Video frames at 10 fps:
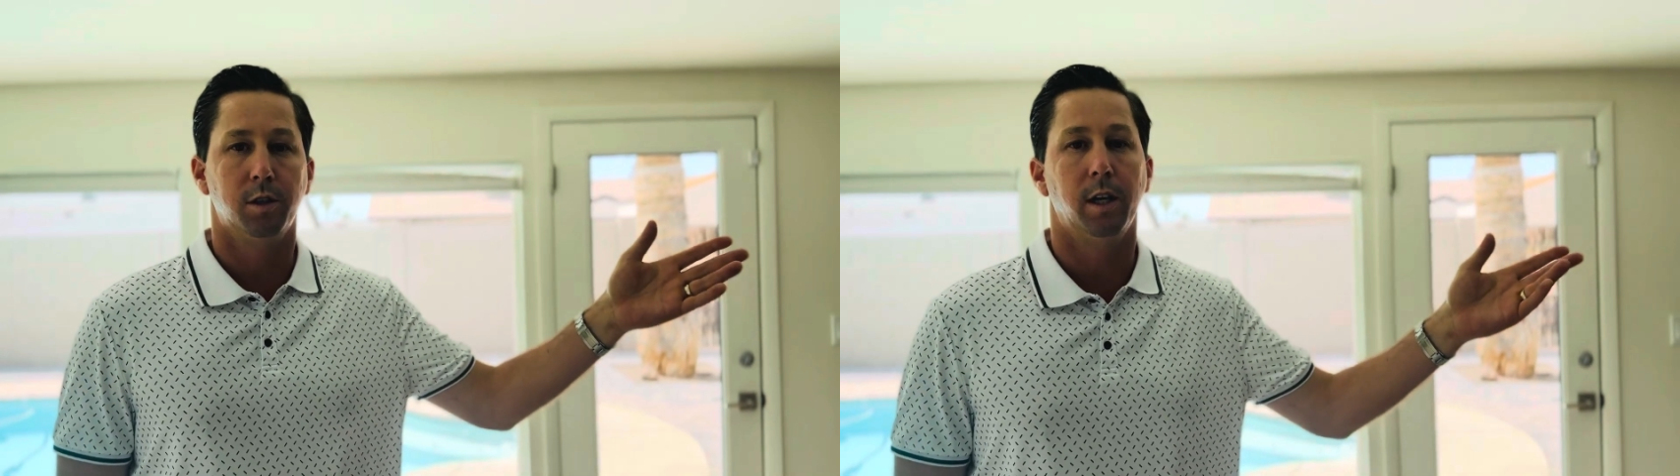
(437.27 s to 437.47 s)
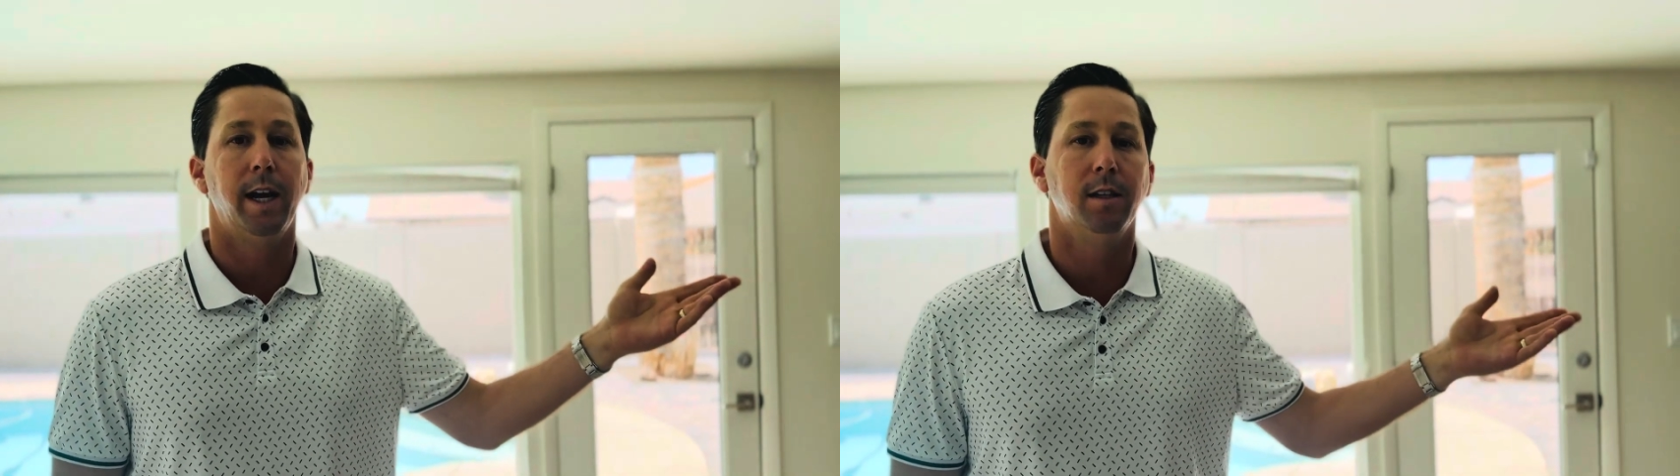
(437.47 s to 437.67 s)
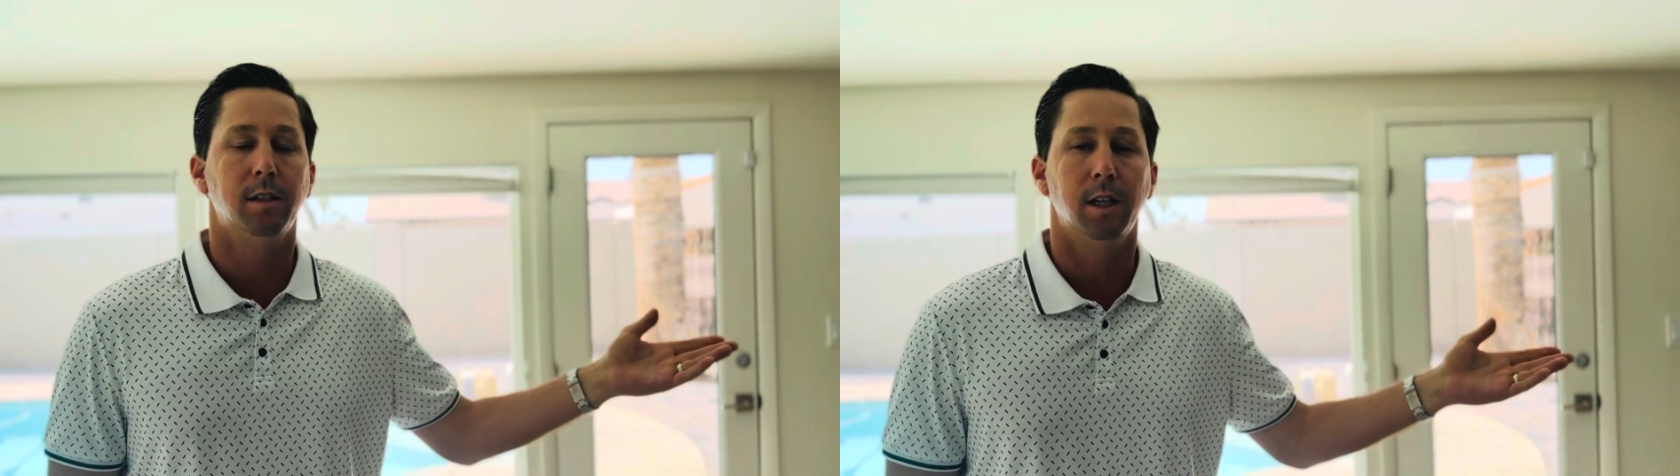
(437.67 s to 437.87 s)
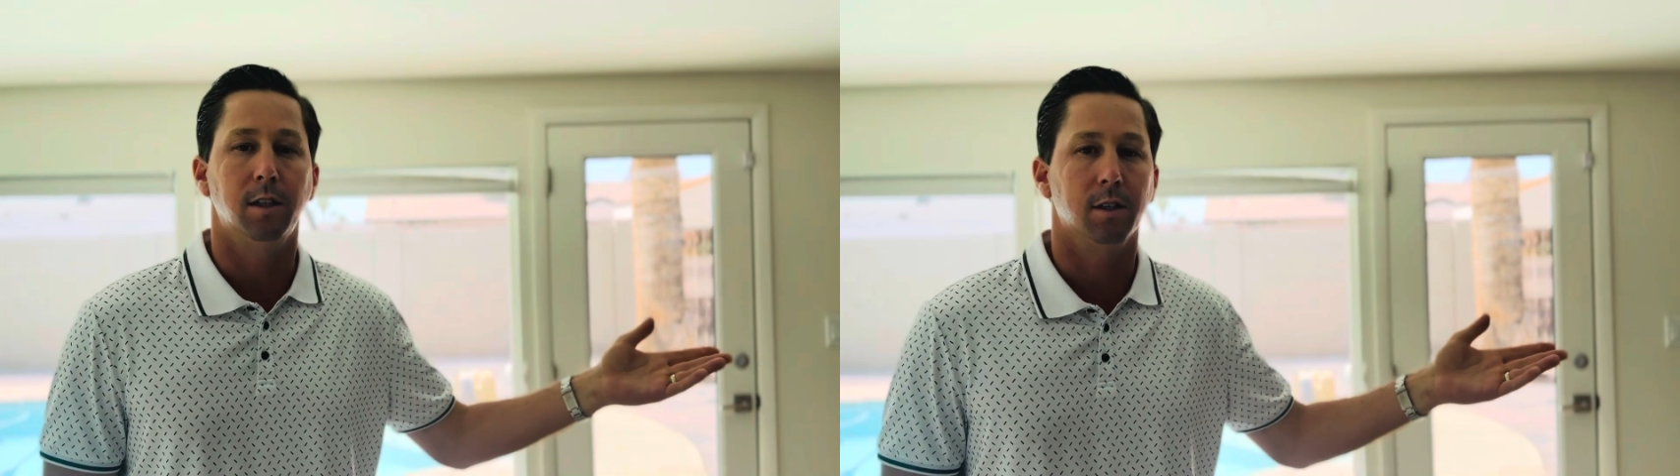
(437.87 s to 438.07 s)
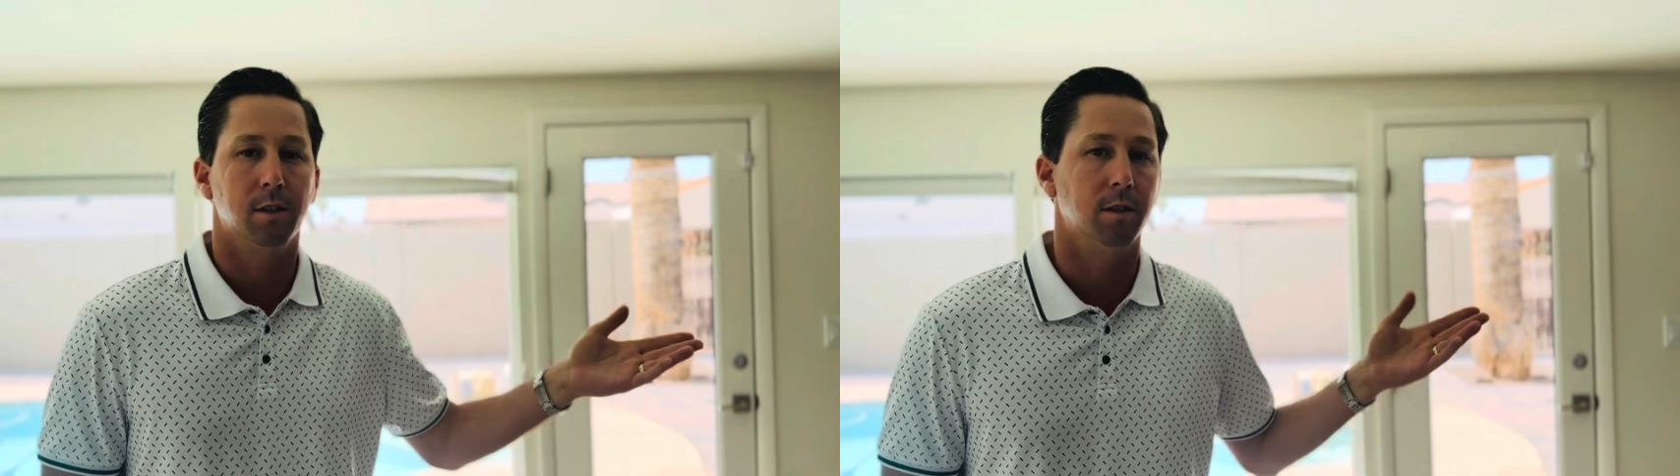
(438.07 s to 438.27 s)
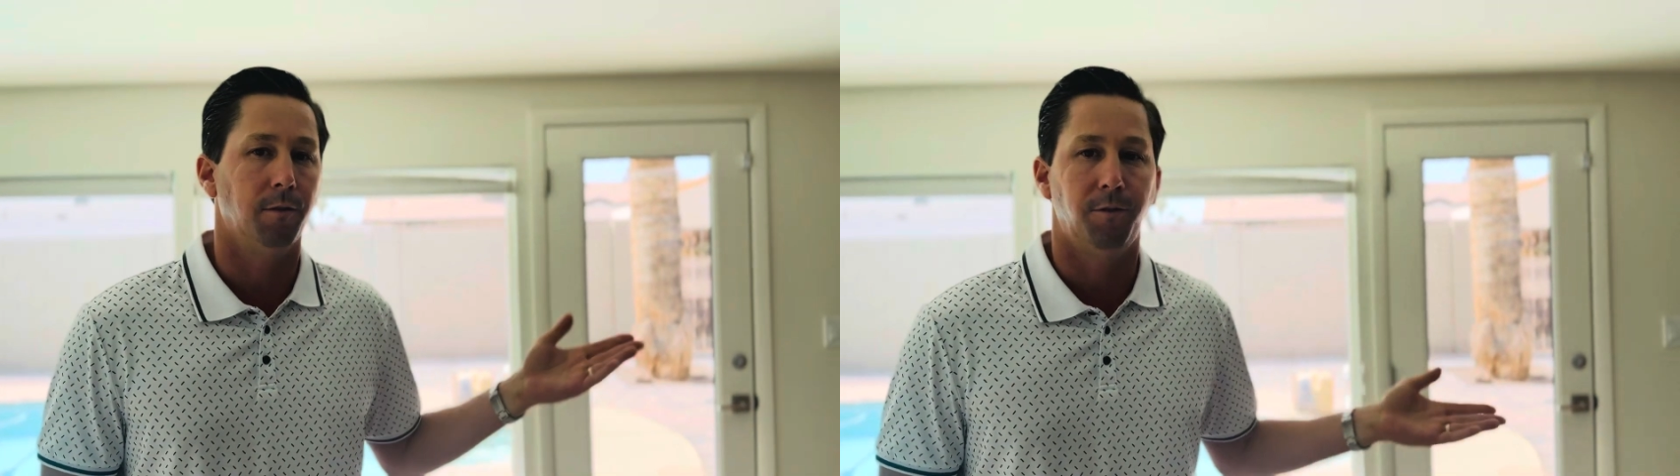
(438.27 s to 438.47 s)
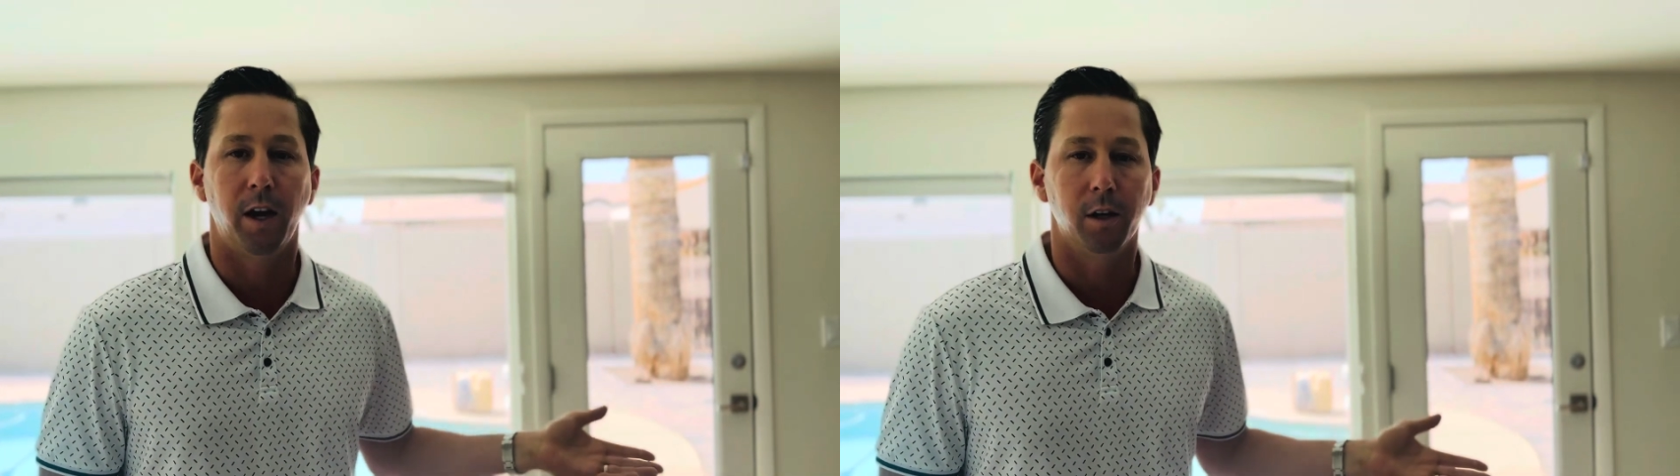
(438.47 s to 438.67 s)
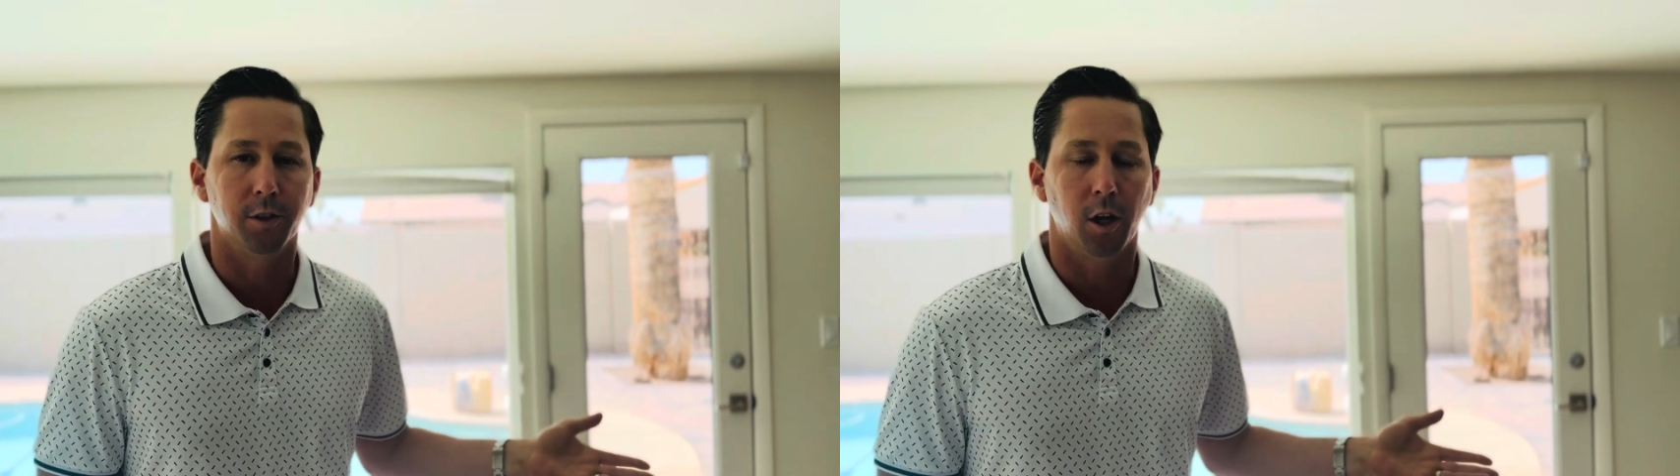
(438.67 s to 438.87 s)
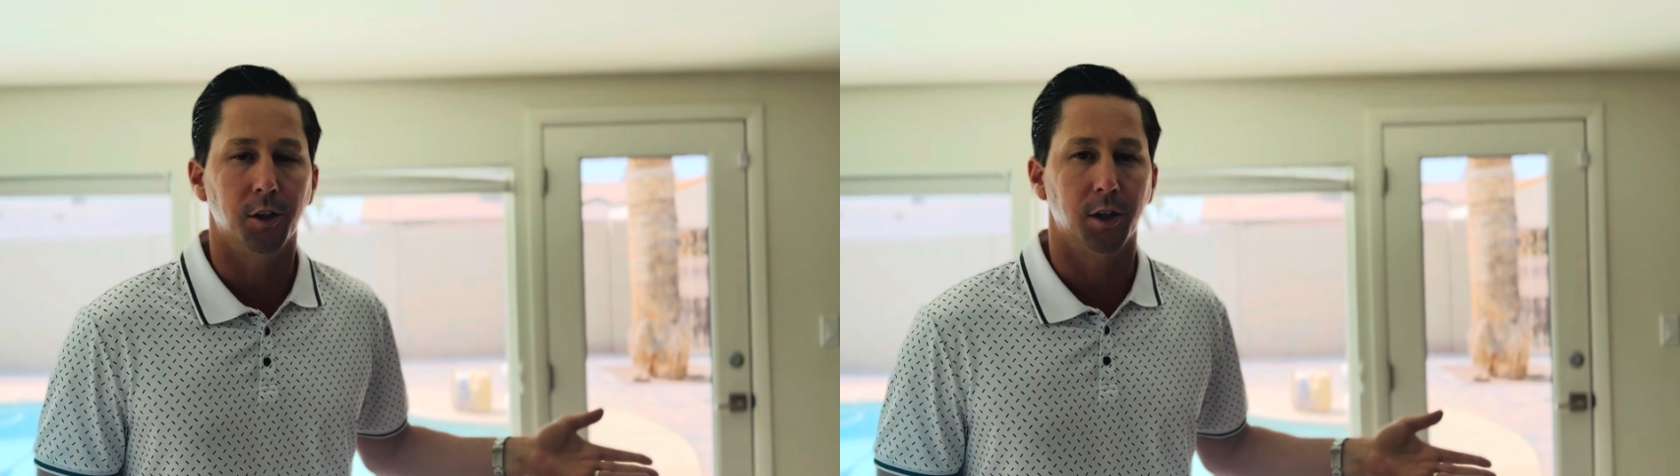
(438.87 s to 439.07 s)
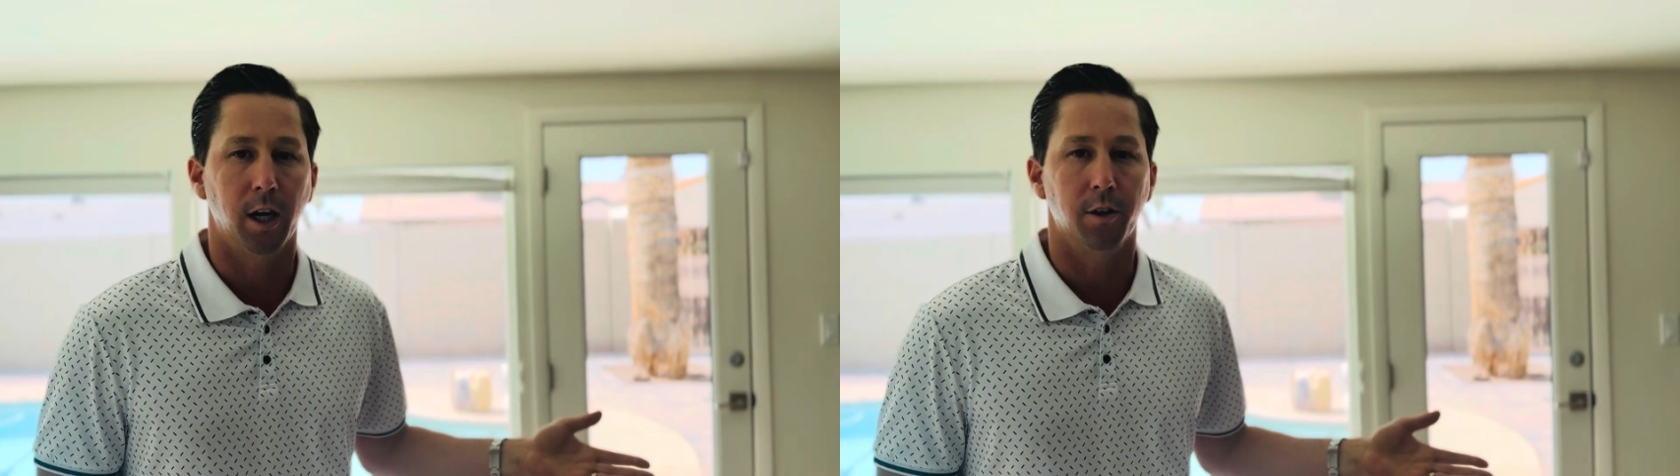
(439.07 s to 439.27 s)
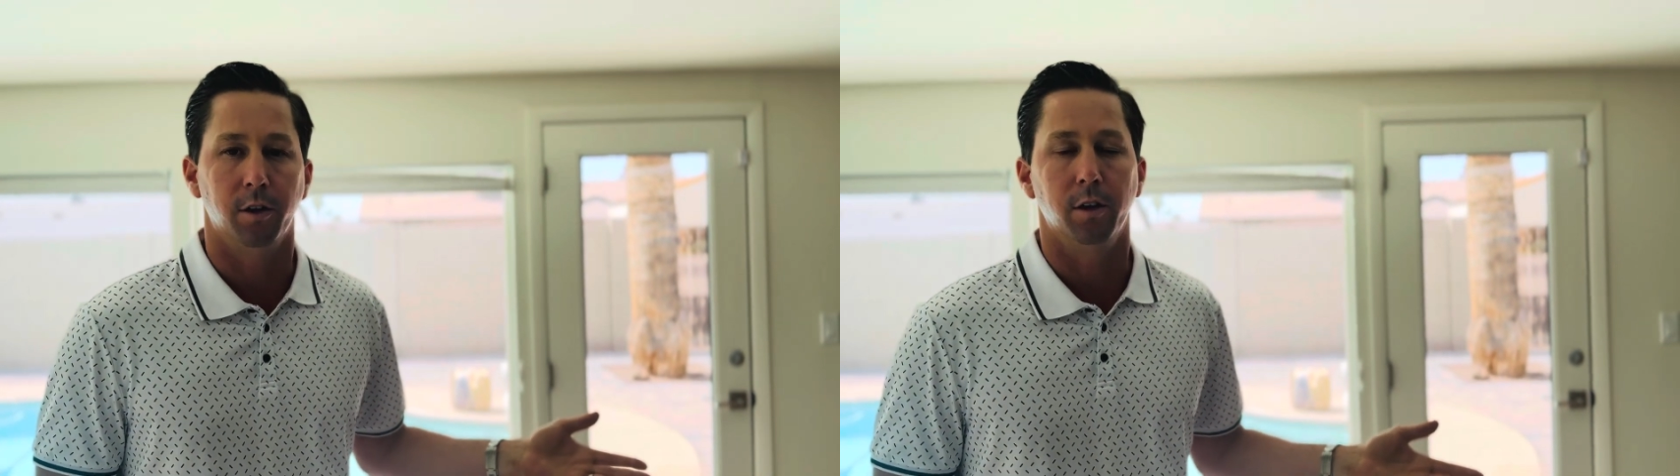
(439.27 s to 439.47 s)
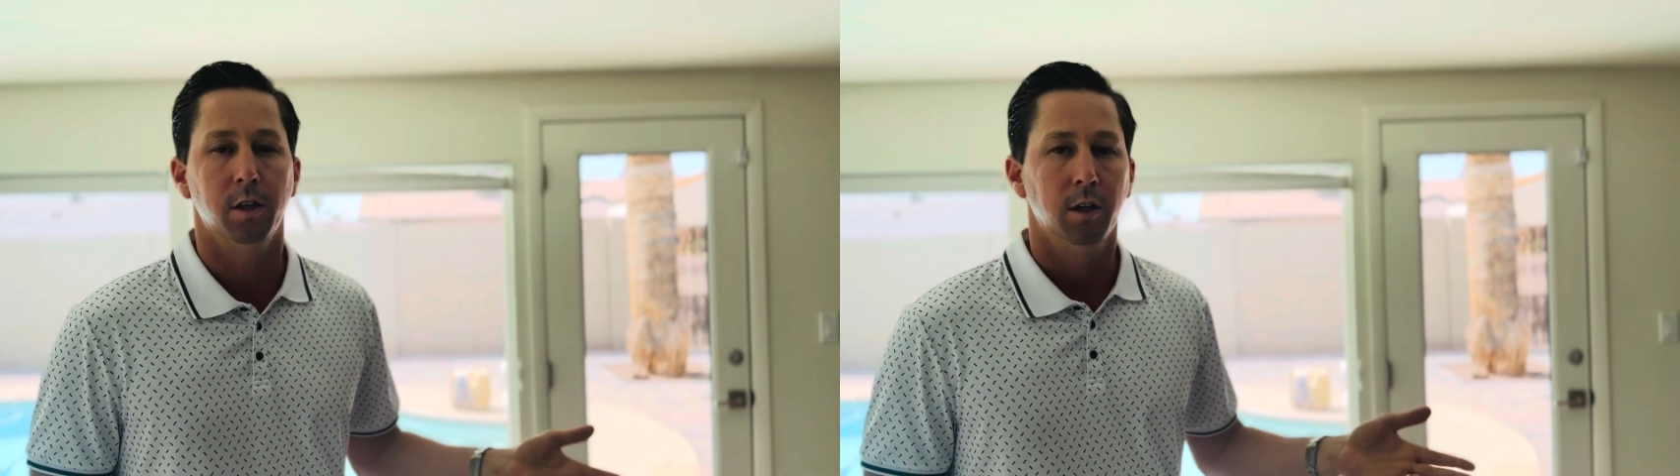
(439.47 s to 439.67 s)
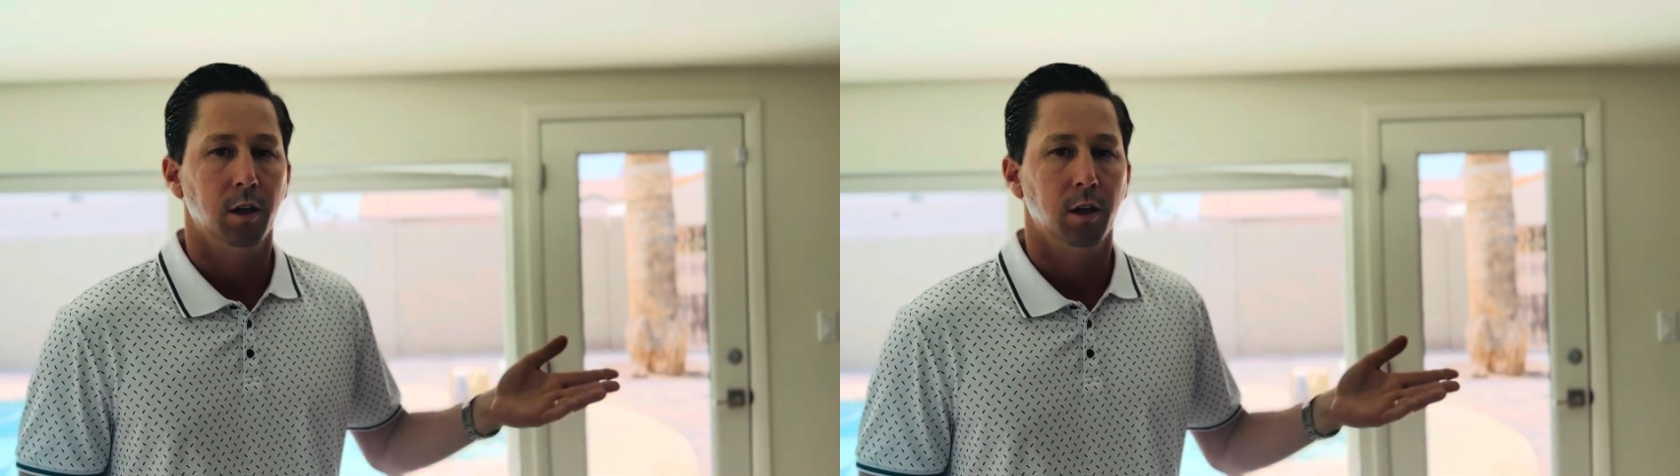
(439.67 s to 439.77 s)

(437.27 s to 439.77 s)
the AC just fails altogether